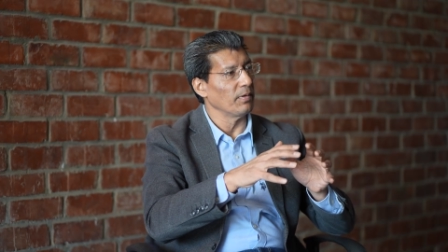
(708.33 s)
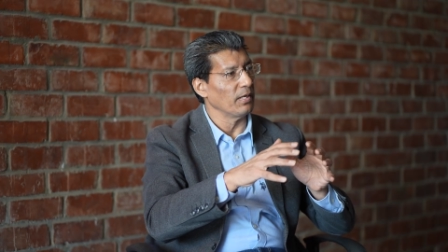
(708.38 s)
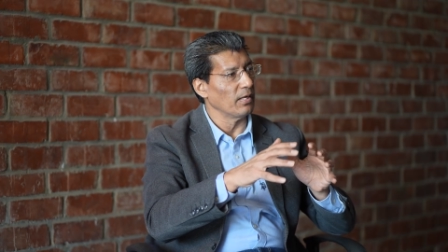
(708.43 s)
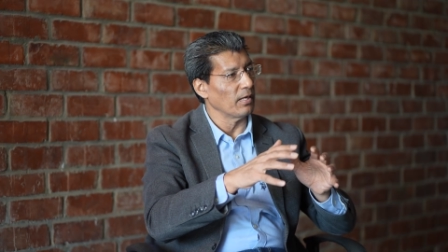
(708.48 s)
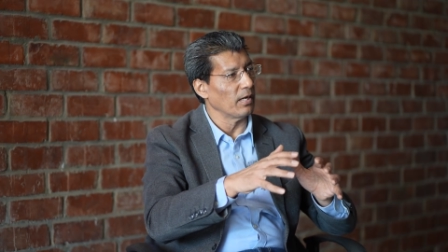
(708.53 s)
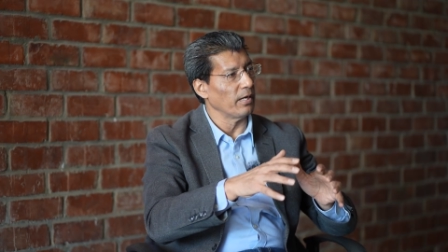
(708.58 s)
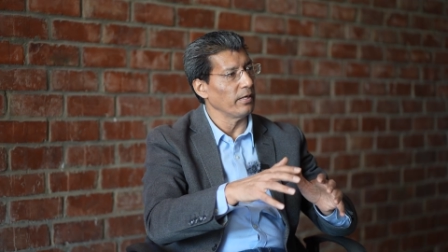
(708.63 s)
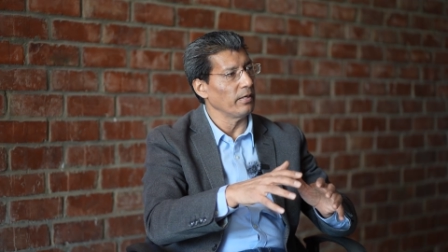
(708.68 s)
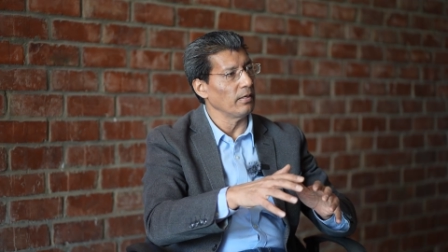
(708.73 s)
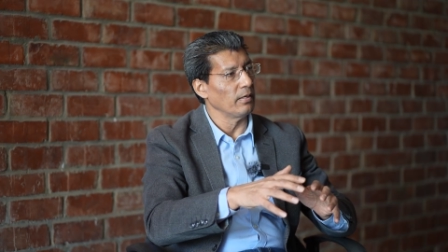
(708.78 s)

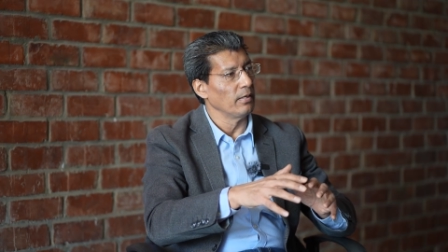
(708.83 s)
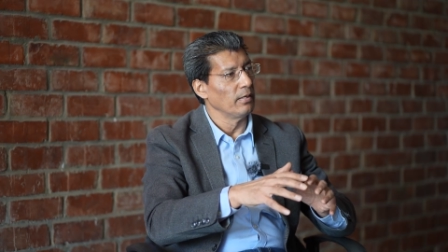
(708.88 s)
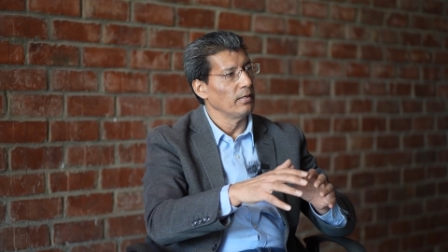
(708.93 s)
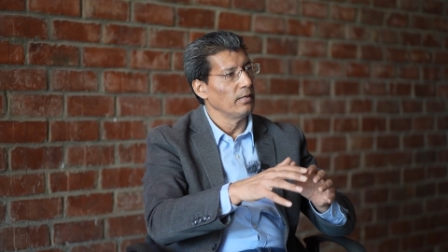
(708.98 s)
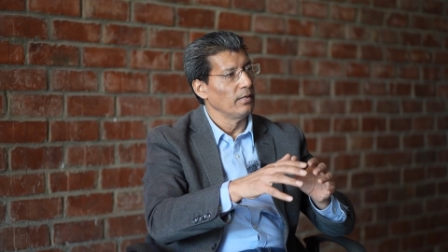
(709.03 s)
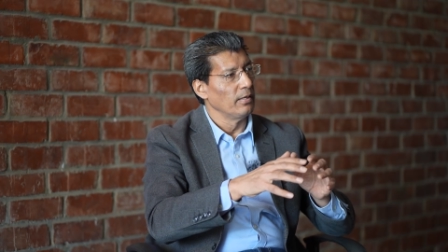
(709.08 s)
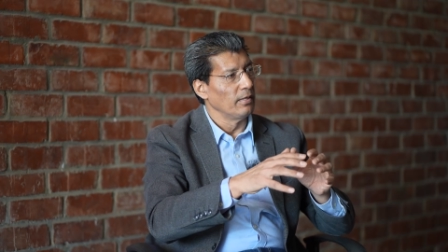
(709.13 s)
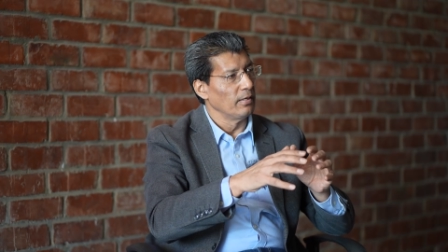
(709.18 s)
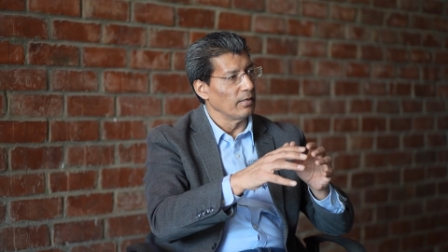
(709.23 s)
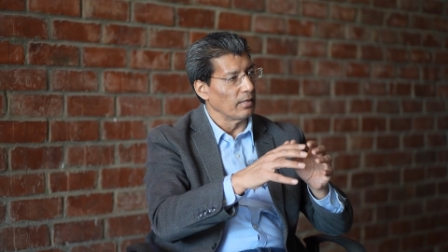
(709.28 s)
benign
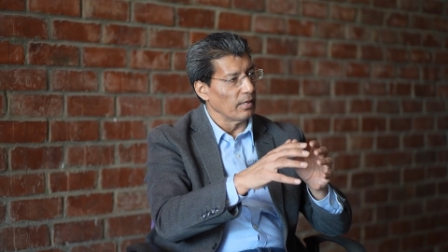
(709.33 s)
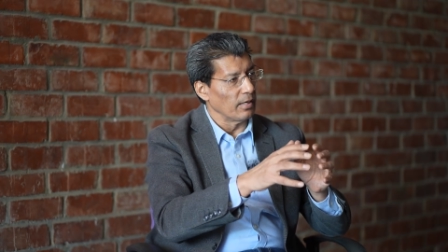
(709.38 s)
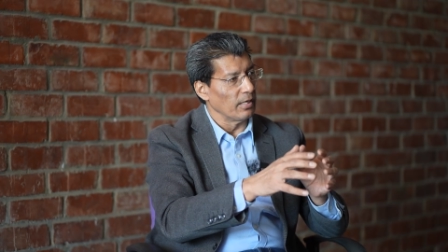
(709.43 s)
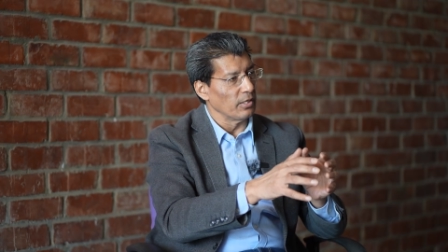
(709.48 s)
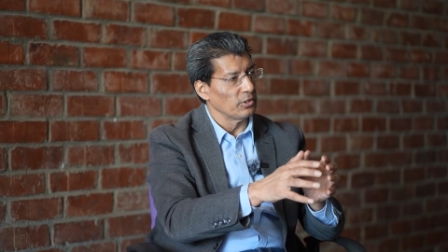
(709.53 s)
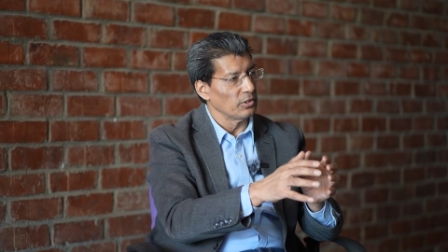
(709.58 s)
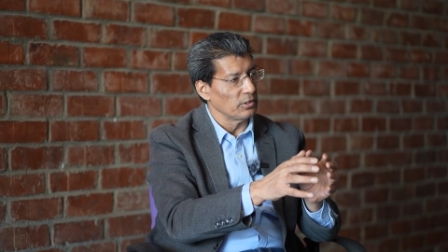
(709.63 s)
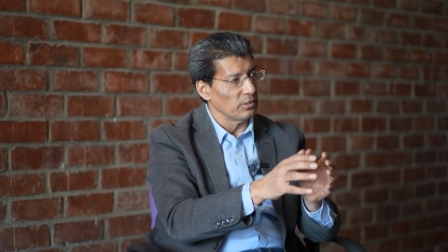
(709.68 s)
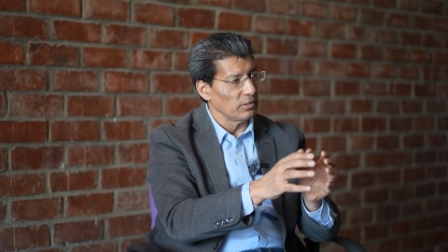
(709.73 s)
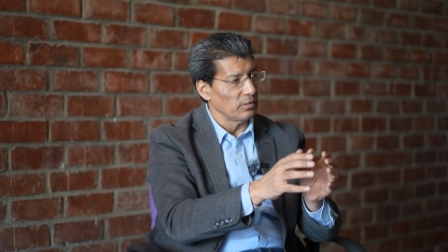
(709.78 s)

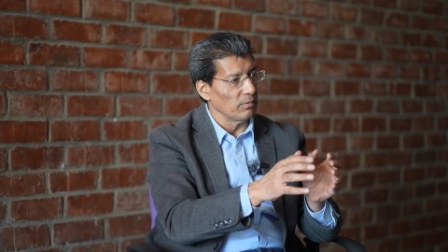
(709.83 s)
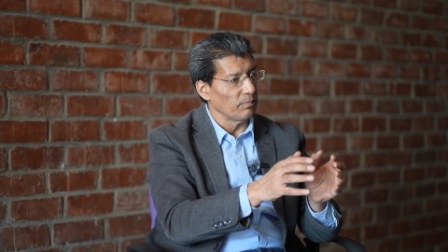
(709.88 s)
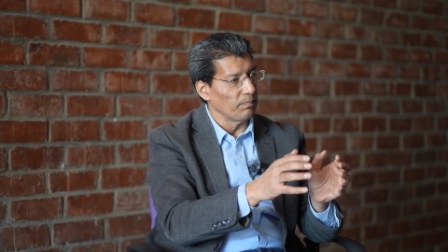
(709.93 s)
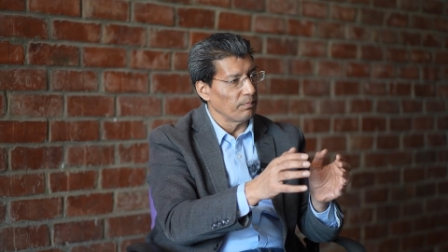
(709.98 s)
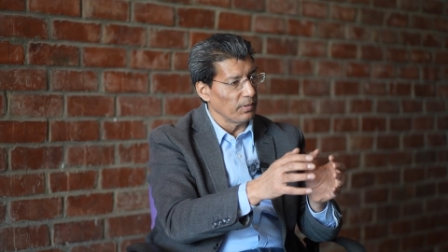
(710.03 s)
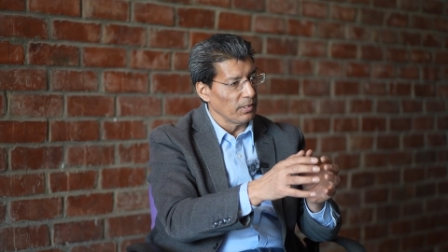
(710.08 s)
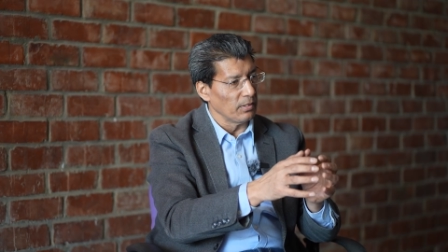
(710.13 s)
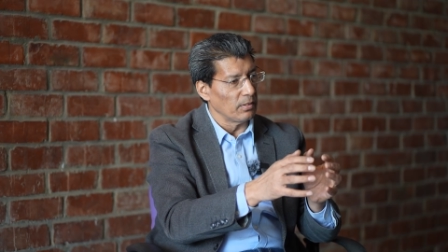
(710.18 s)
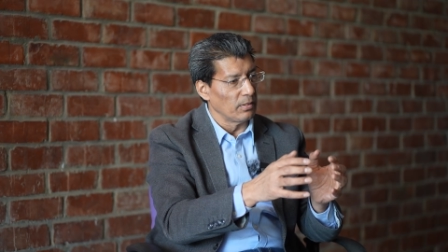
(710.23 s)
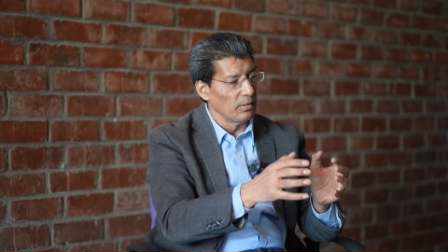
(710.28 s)
relationship
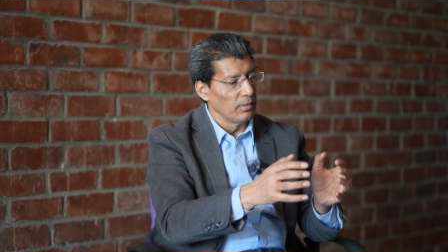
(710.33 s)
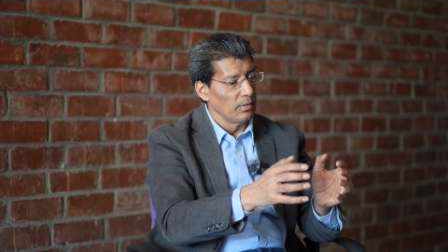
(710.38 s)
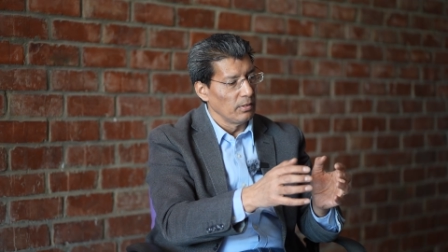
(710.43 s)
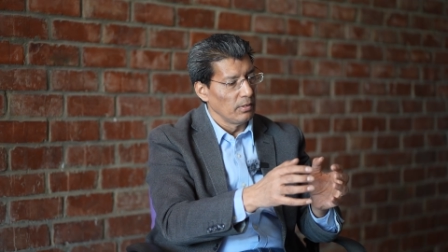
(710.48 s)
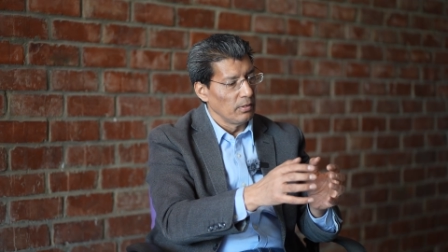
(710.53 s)
with